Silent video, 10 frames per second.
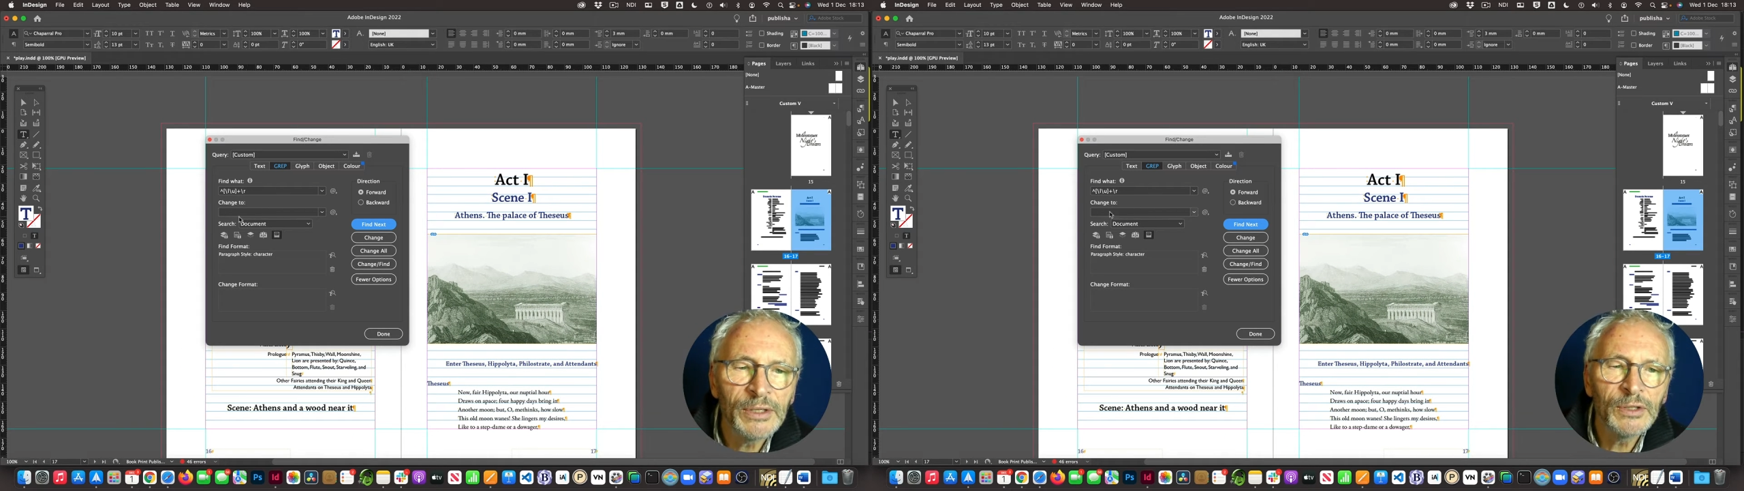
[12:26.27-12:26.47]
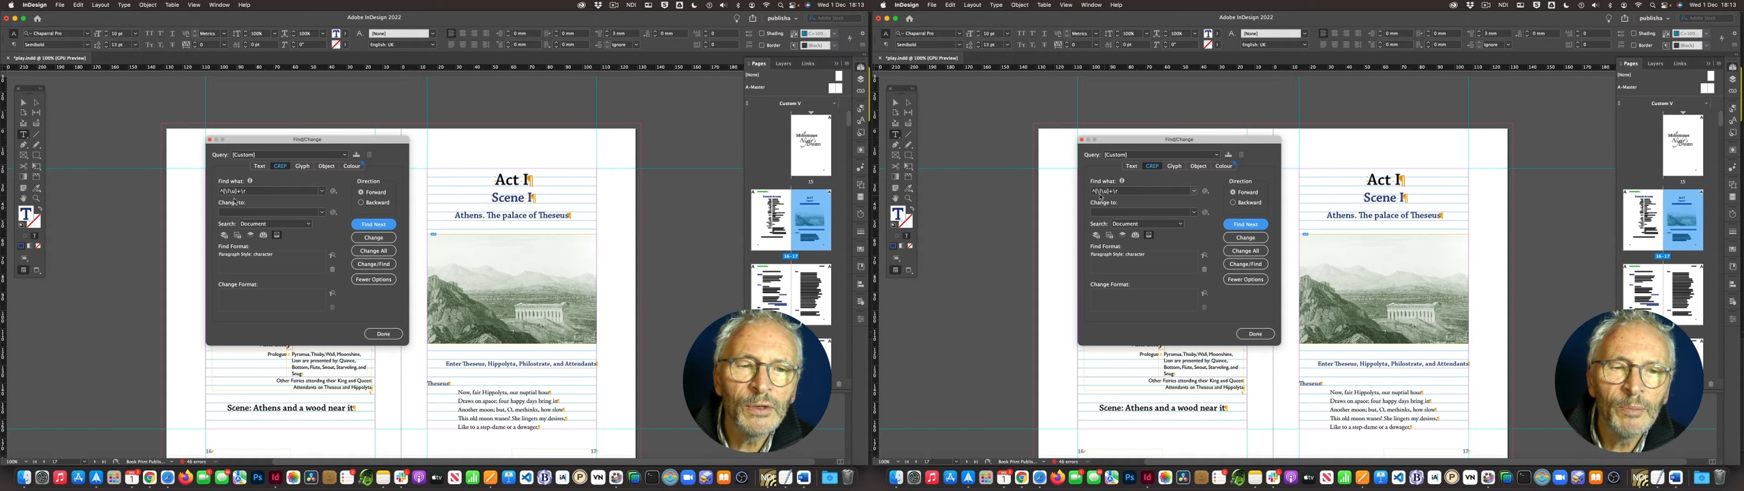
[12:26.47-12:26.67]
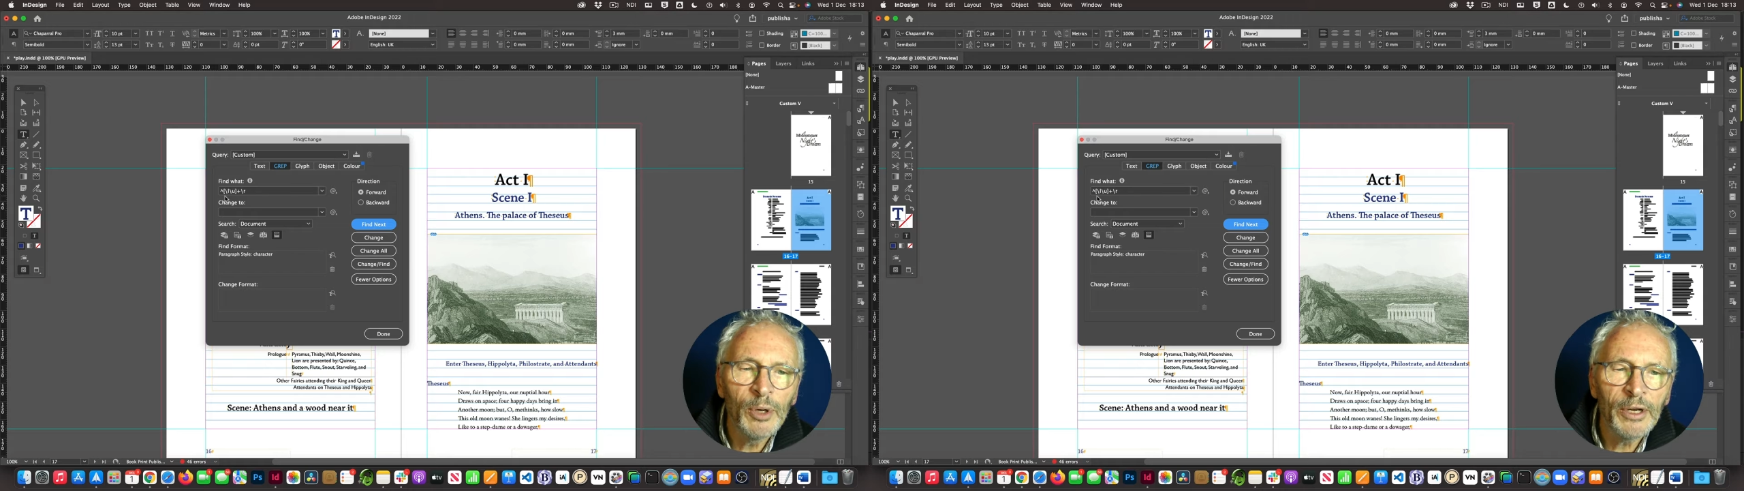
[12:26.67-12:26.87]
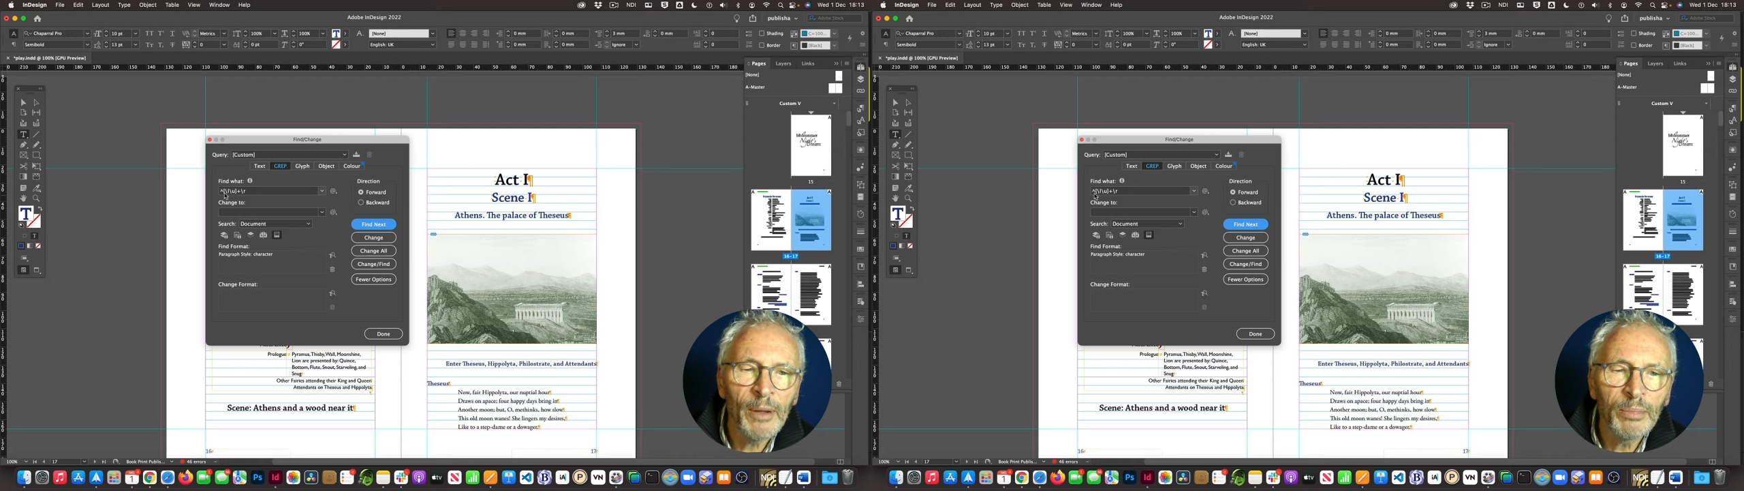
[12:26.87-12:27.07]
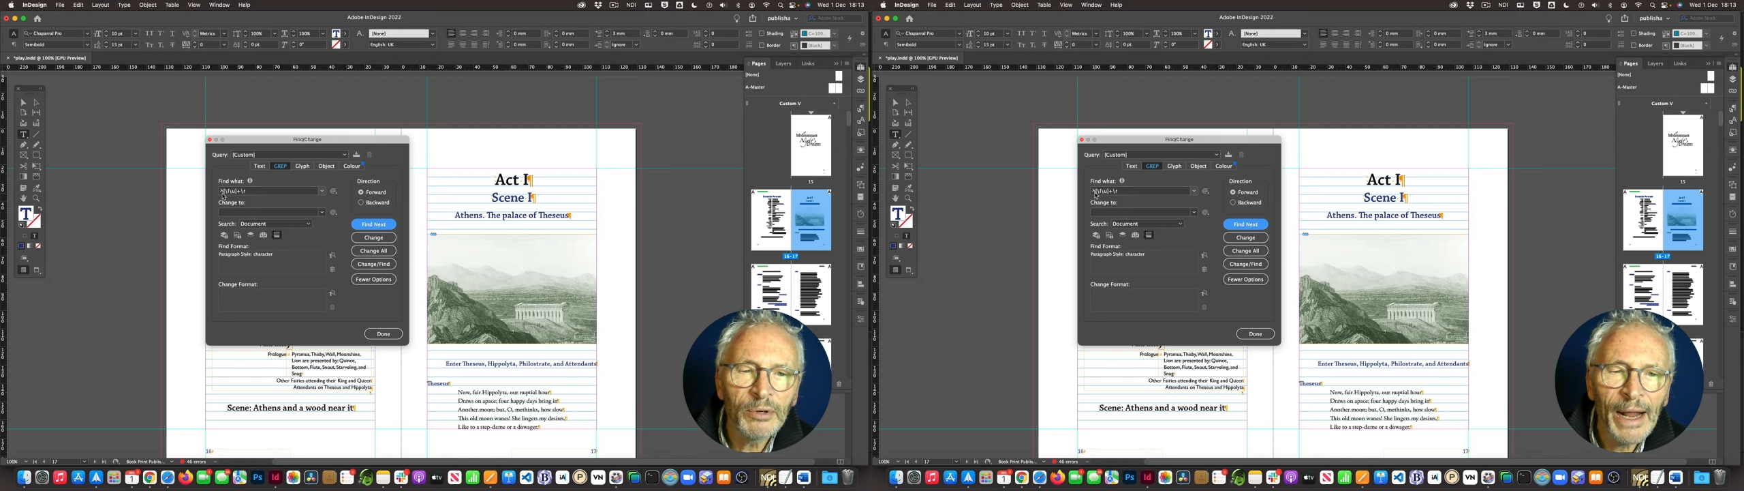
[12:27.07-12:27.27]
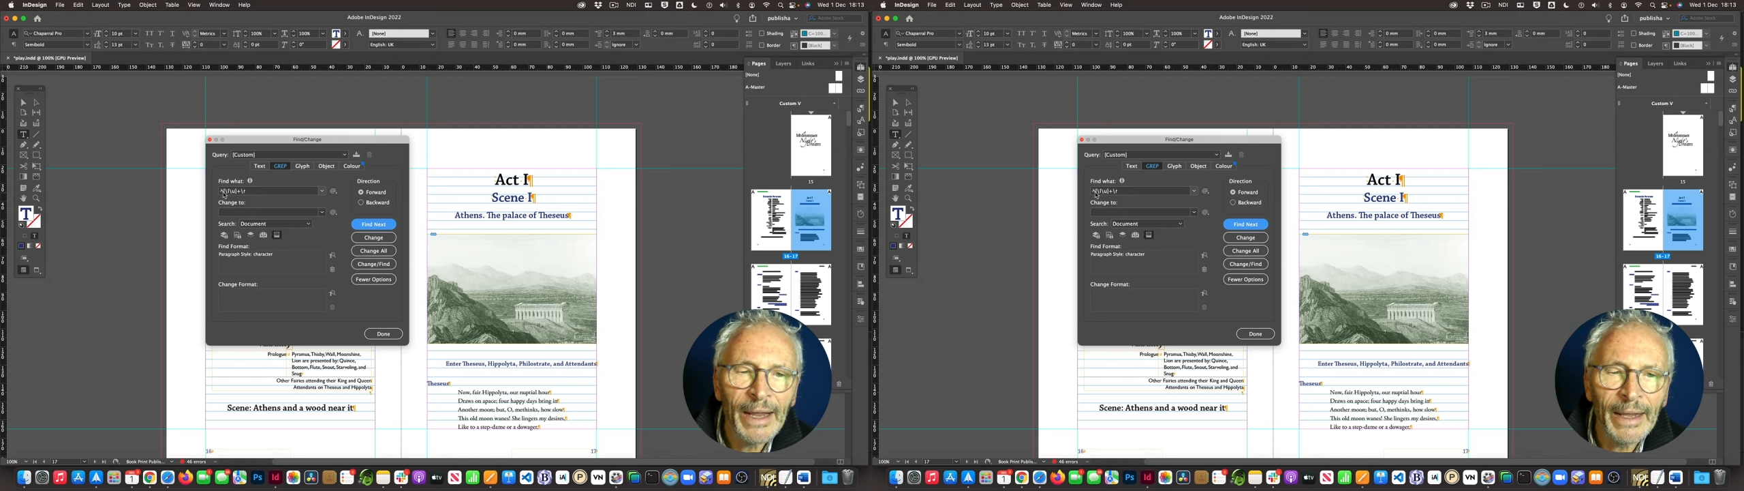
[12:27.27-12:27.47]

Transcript: to put a bracket